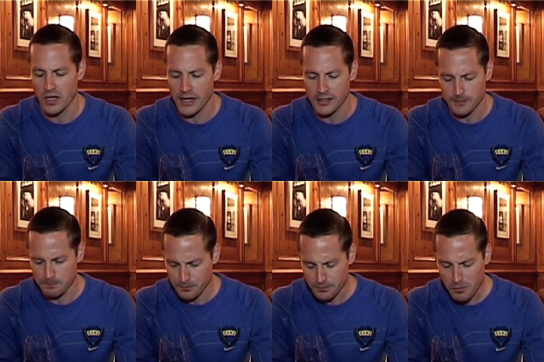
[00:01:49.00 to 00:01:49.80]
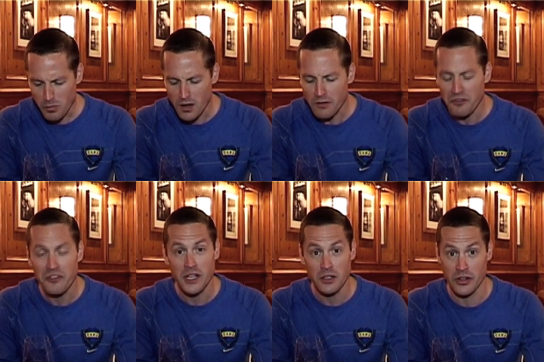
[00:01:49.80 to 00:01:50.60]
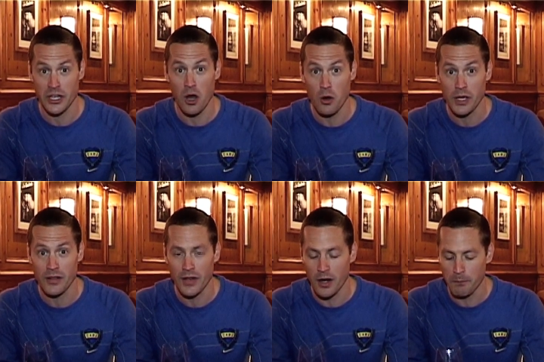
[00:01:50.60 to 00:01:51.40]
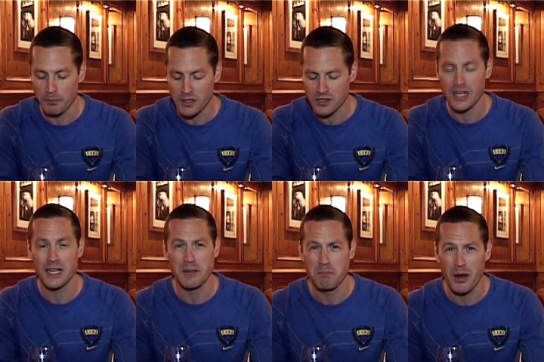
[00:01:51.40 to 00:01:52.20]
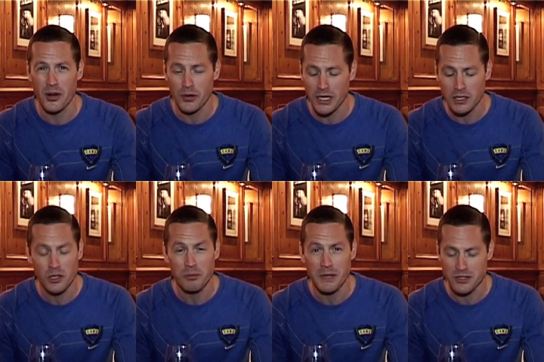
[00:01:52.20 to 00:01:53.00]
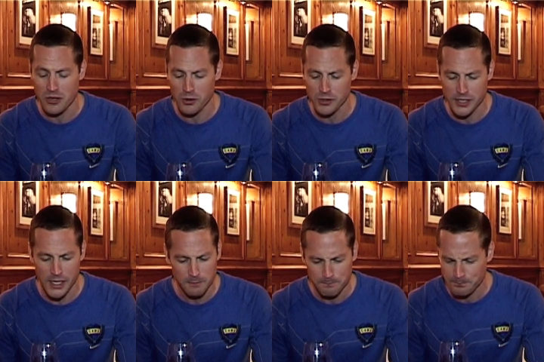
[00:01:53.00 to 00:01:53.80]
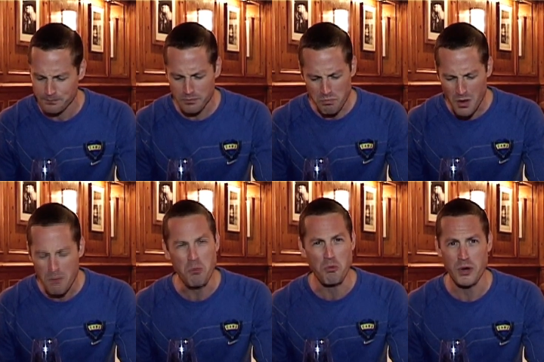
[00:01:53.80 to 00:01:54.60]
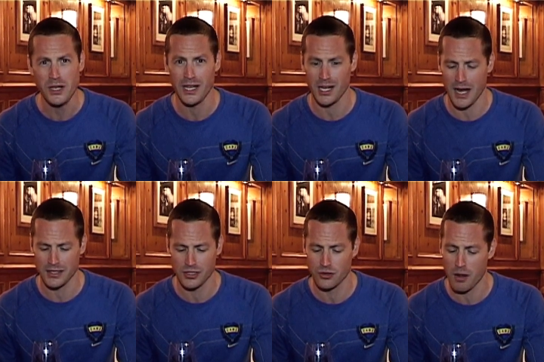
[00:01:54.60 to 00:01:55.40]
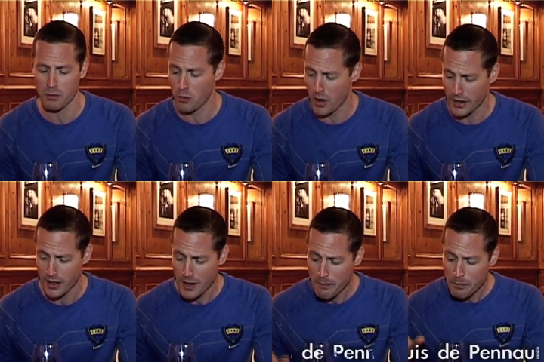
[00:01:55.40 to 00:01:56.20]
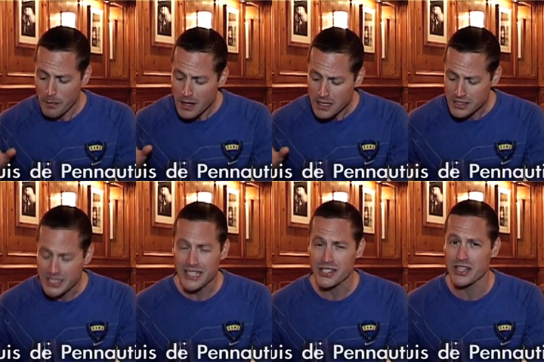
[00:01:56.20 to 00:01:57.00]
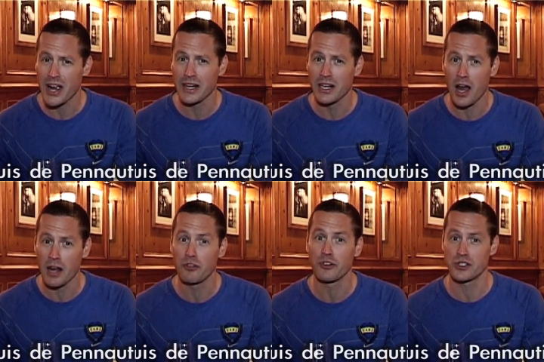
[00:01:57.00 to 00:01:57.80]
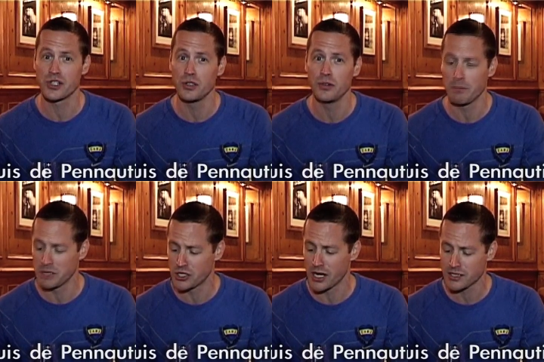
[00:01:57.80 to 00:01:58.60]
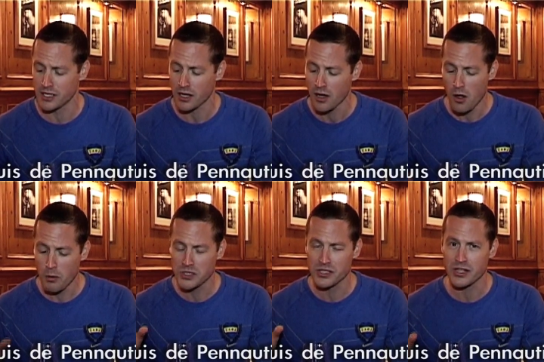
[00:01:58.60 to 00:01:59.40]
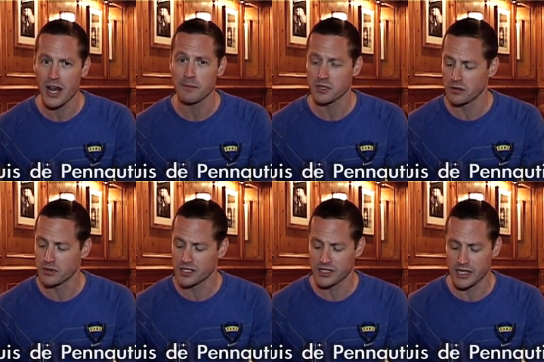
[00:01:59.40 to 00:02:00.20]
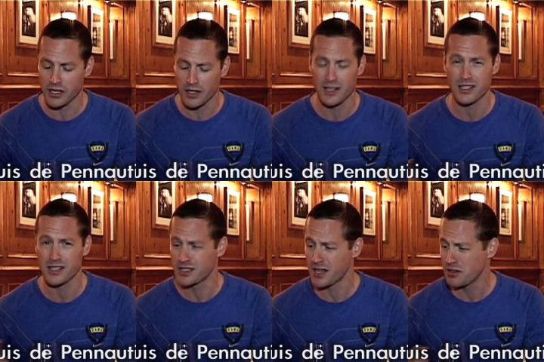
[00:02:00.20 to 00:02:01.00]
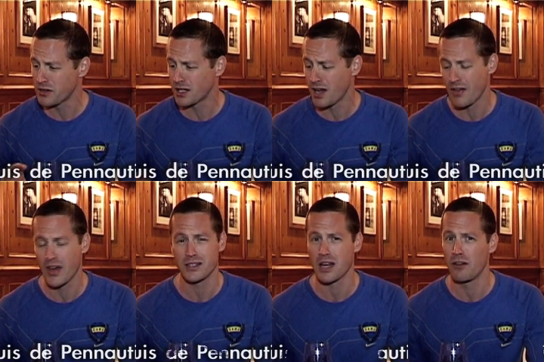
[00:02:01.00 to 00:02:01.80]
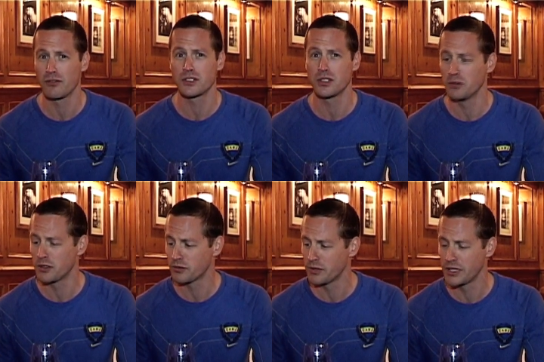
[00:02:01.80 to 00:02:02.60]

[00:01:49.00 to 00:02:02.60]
nice feel of the oak in there, slightly buttery, a little bit toasty, really classy drop of wine. $6.99 for two at Majestic, which is an absolute steal. As I said, you could lie that down for 2 or 3